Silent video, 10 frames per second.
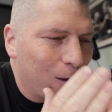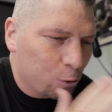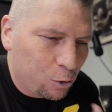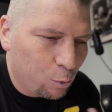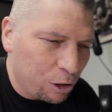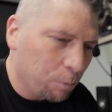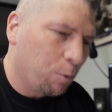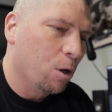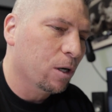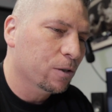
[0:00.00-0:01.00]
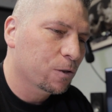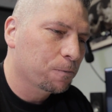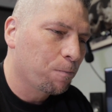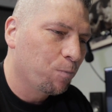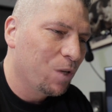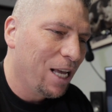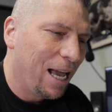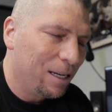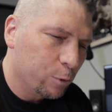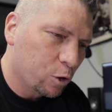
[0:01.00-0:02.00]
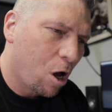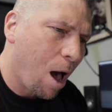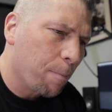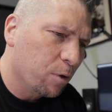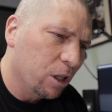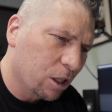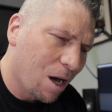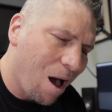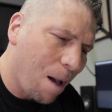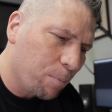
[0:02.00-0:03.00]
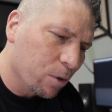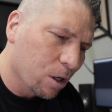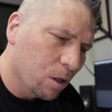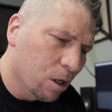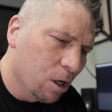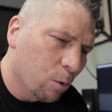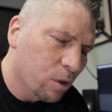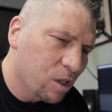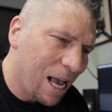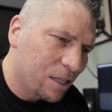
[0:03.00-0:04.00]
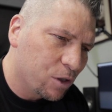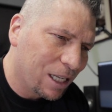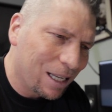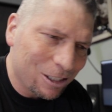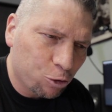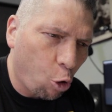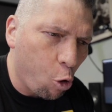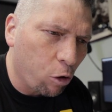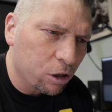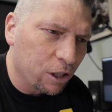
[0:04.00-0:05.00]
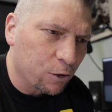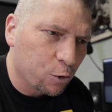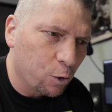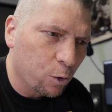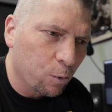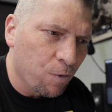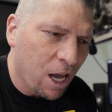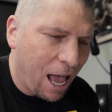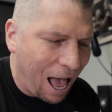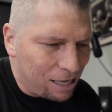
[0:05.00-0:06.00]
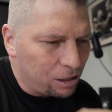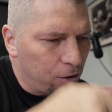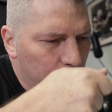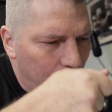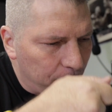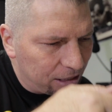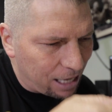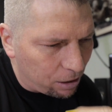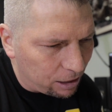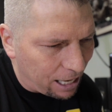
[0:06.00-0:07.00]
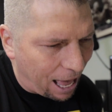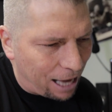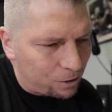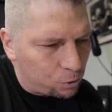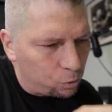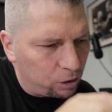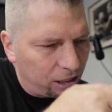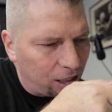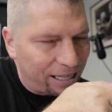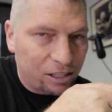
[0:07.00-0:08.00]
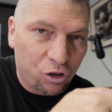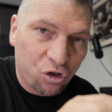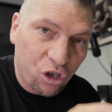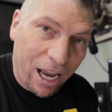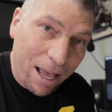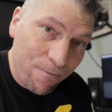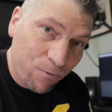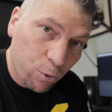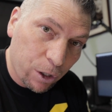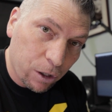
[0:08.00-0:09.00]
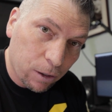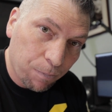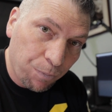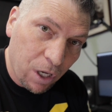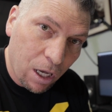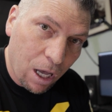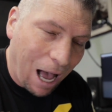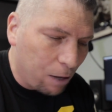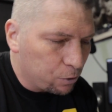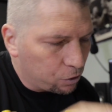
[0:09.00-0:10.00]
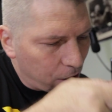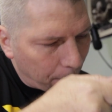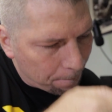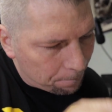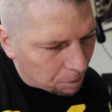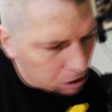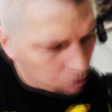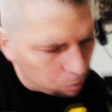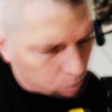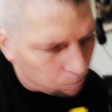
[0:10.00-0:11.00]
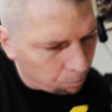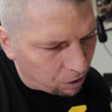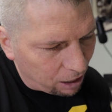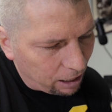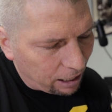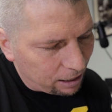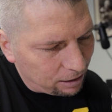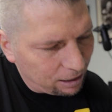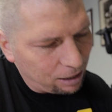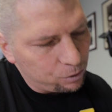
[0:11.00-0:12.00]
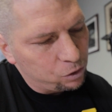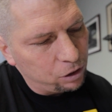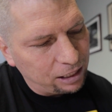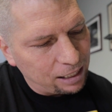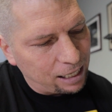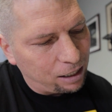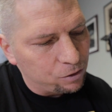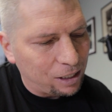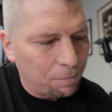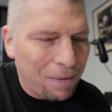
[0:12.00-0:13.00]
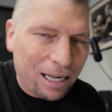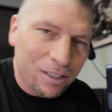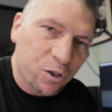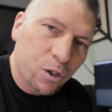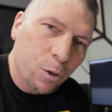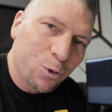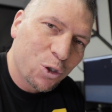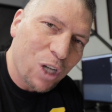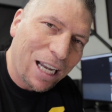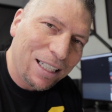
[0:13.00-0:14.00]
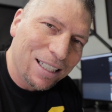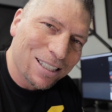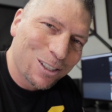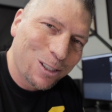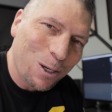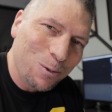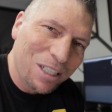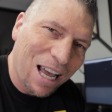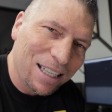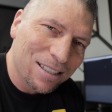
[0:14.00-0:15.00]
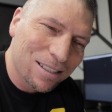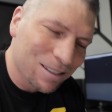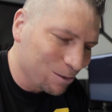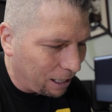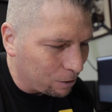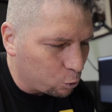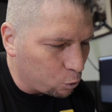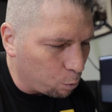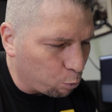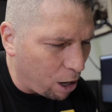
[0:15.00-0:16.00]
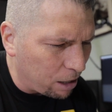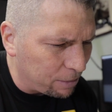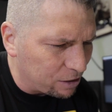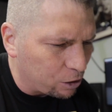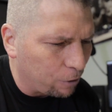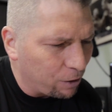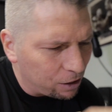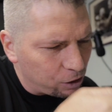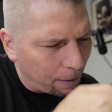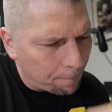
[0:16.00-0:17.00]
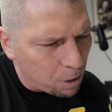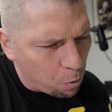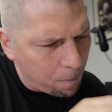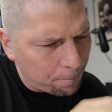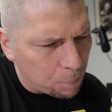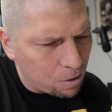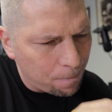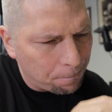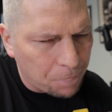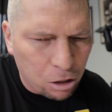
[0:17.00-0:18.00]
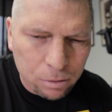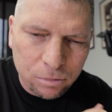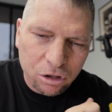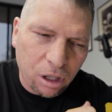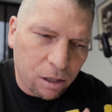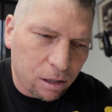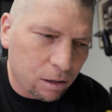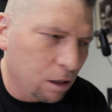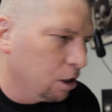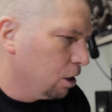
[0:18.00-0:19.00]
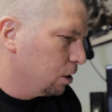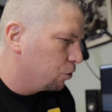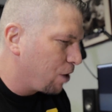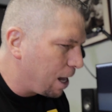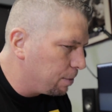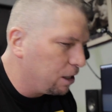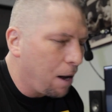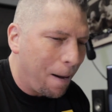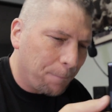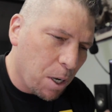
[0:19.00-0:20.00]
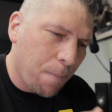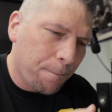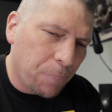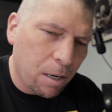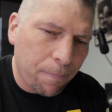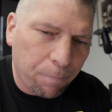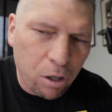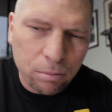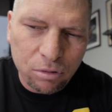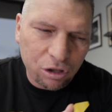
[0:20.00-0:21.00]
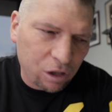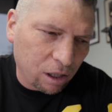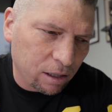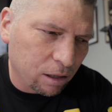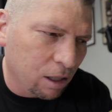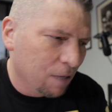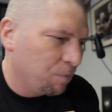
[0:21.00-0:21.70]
I was doing the parts and it was copper, and the copper was actually kind of tarnished. So as I was coming down and actually like chamfering them, I was just like, boom. And then I was looking at it, I was like, man, it's so shiny, it's so nice. And I was so proud of myself, and I was like, boom, boom, boom, done. Grab it, boom, boom, boom, done.